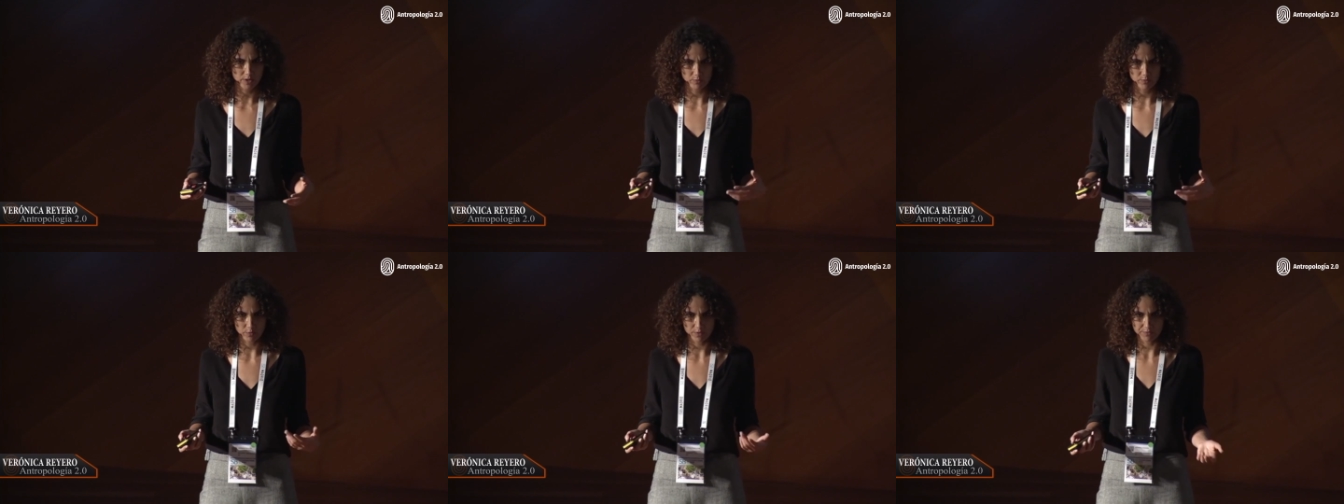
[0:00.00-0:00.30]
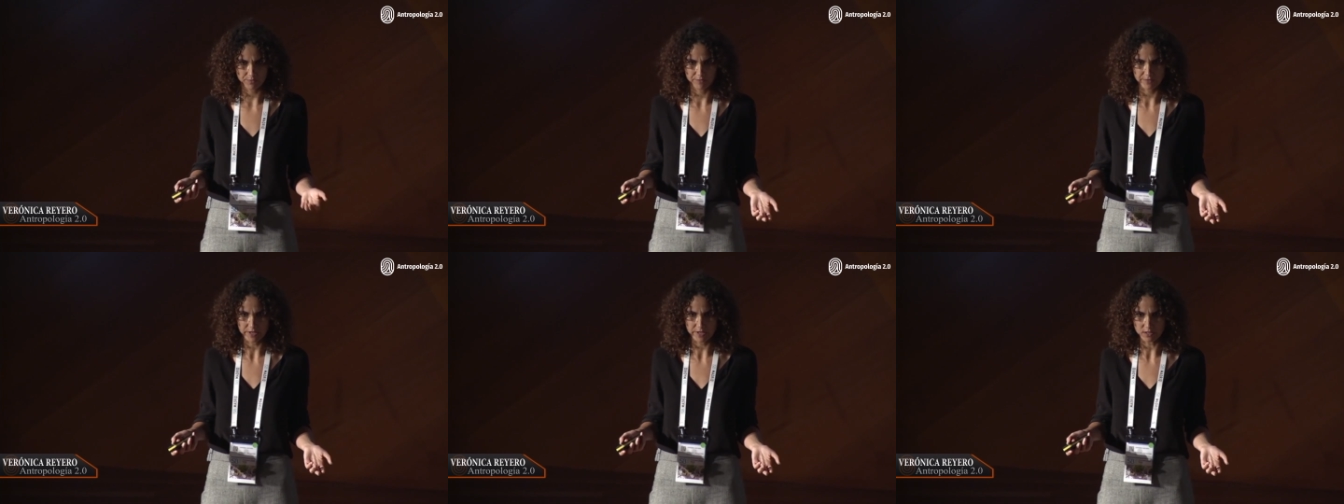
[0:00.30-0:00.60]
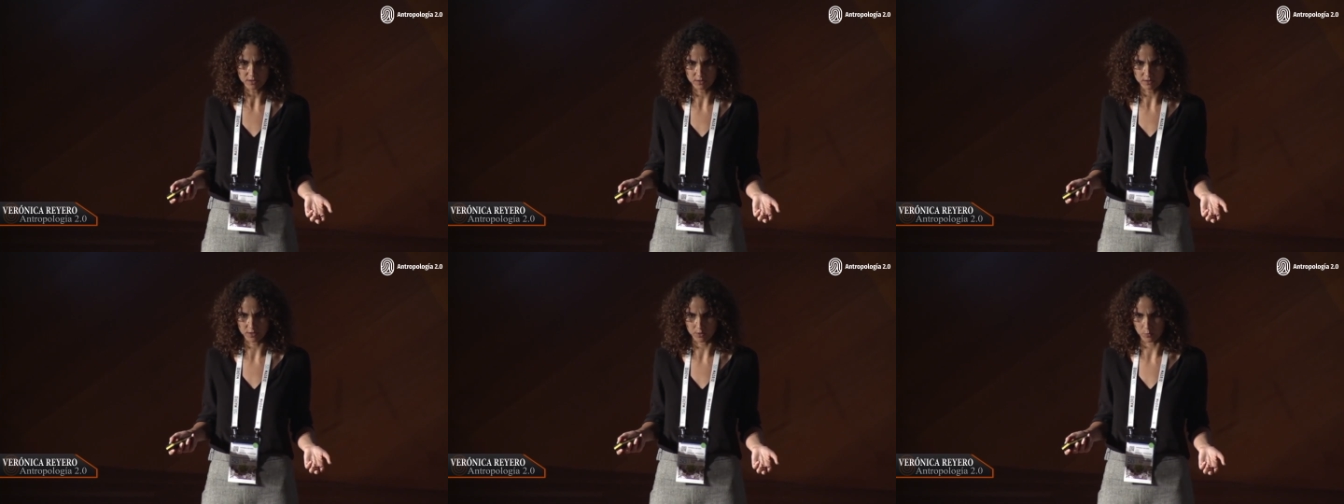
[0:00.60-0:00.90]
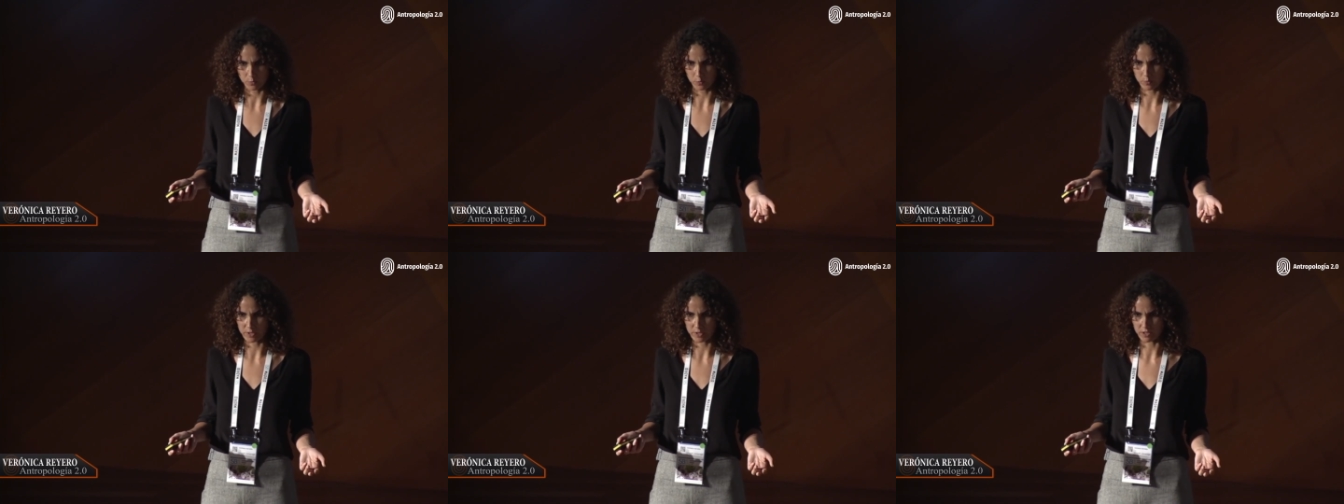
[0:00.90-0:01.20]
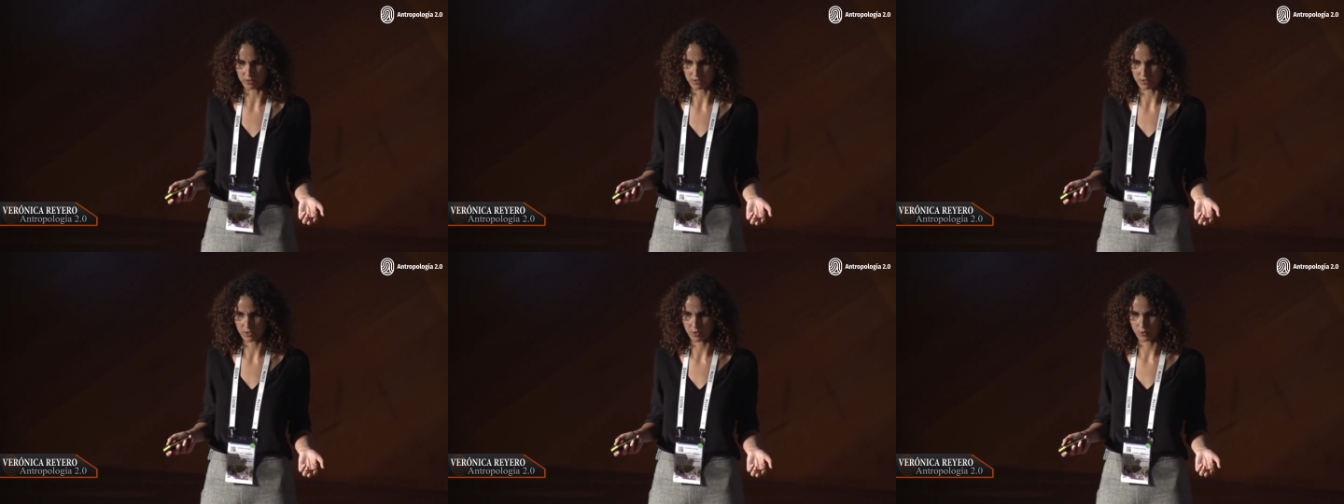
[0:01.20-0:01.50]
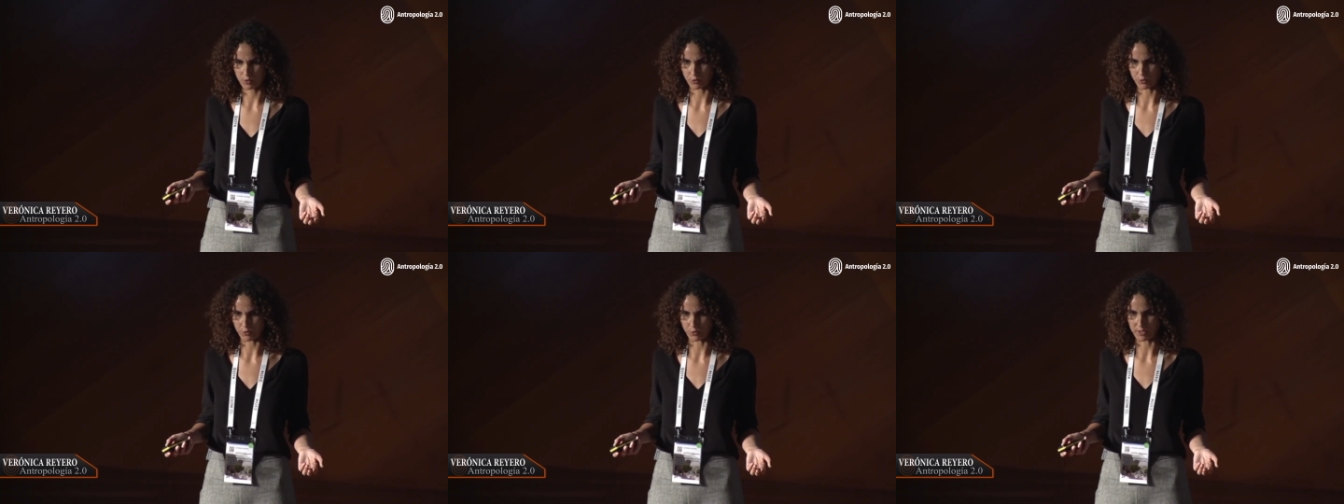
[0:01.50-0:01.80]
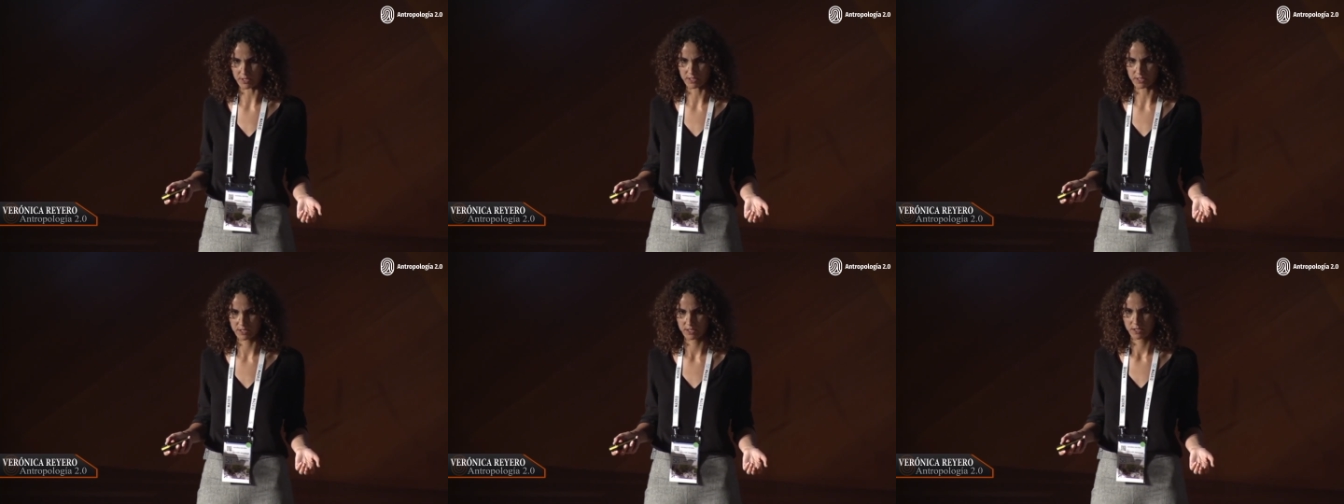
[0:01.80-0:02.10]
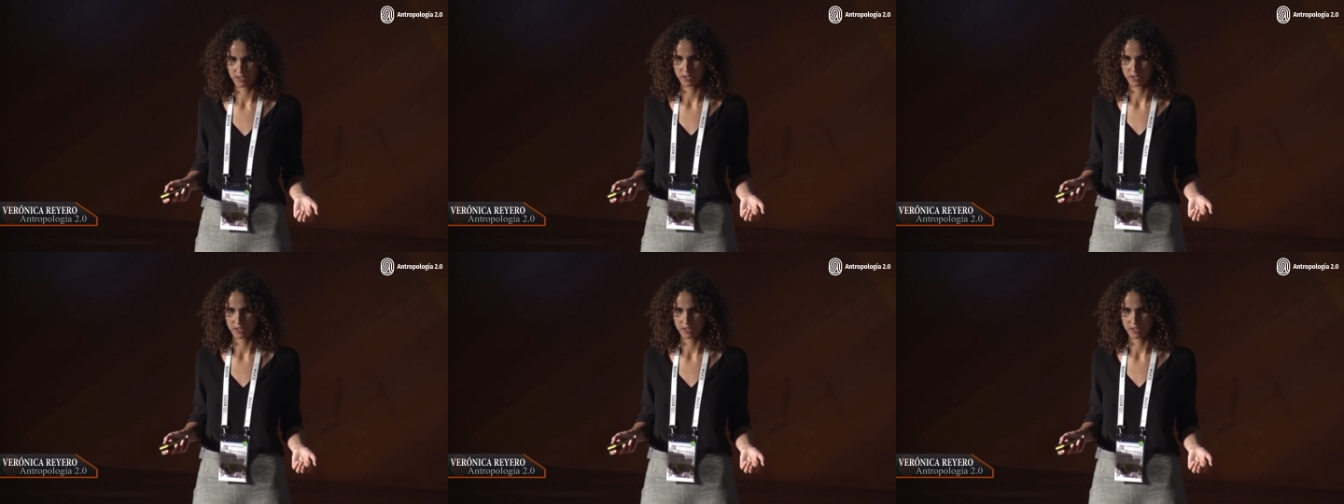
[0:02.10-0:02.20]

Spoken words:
reveal their real stories.